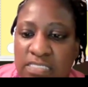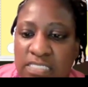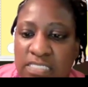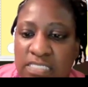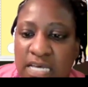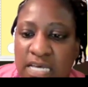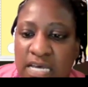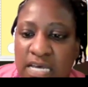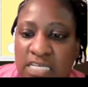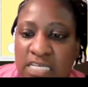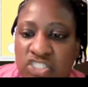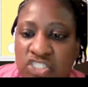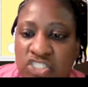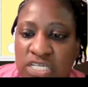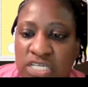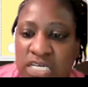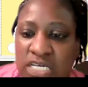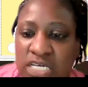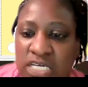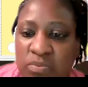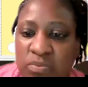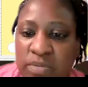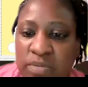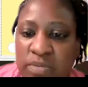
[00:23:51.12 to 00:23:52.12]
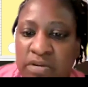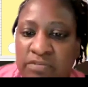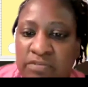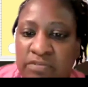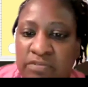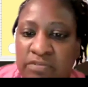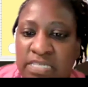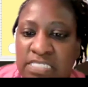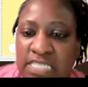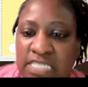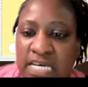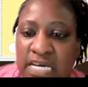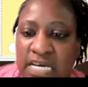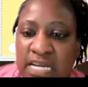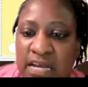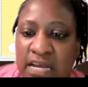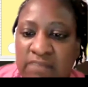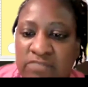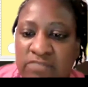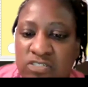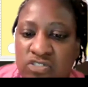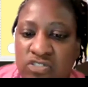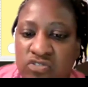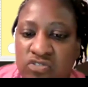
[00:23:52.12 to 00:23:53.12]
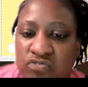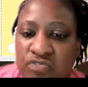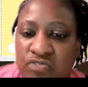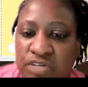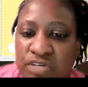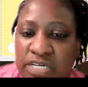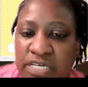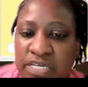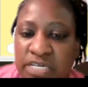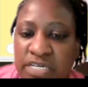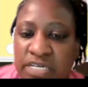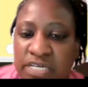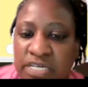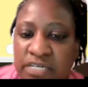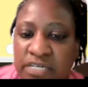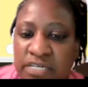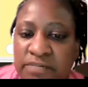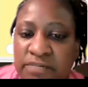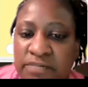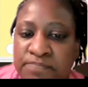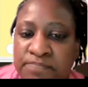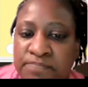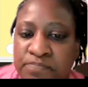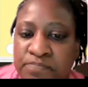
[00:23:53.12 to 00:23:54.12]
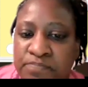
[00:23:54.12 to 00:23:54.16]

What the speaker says: take January and take it off the screen.